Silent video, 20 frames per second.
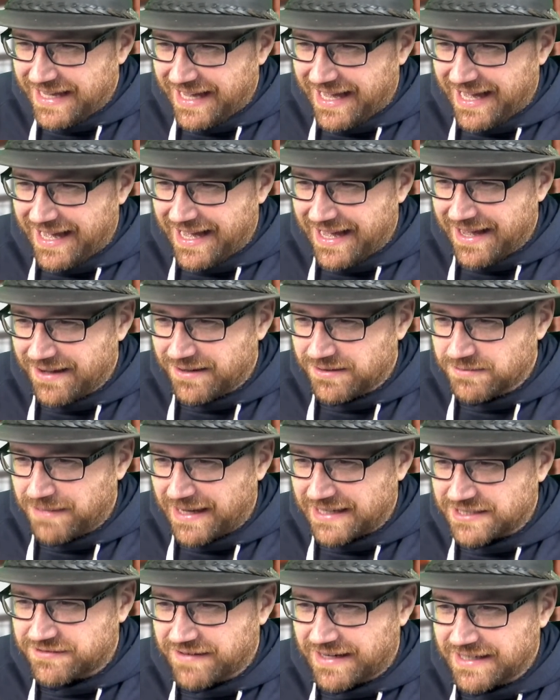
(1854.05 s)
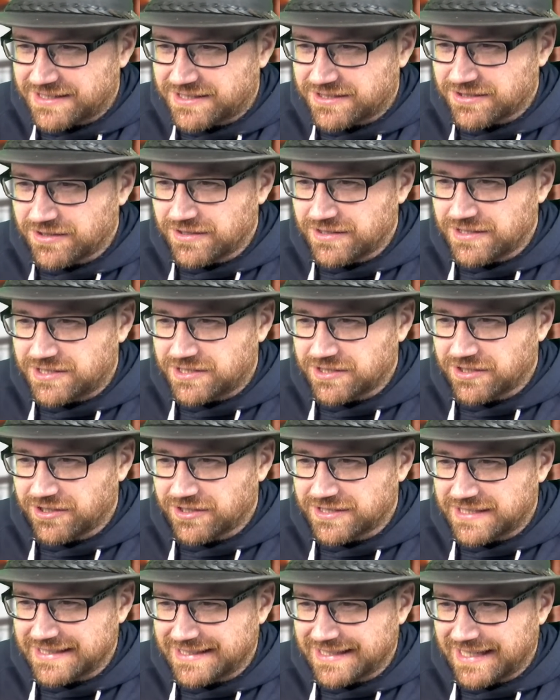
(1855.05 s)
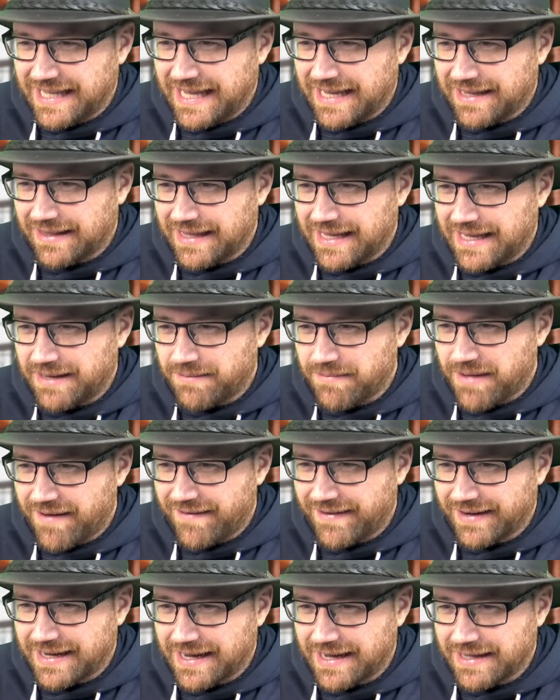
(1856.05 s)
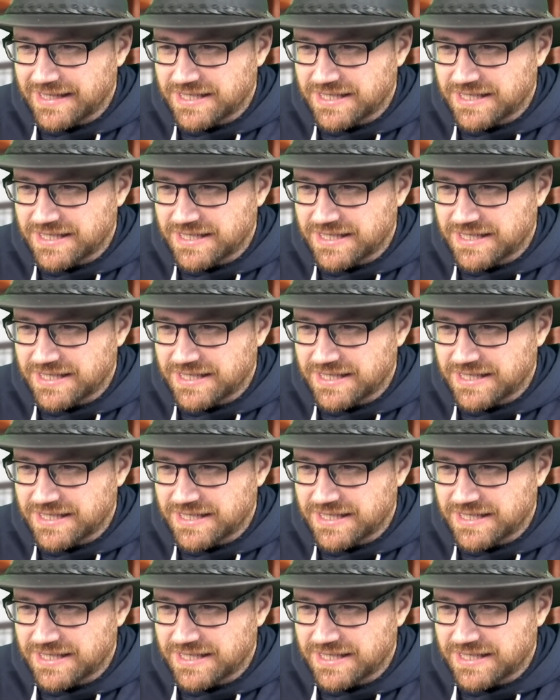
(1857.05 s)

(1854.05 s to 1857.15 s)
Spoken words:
Unpasteurized soy sauce is illegal in America.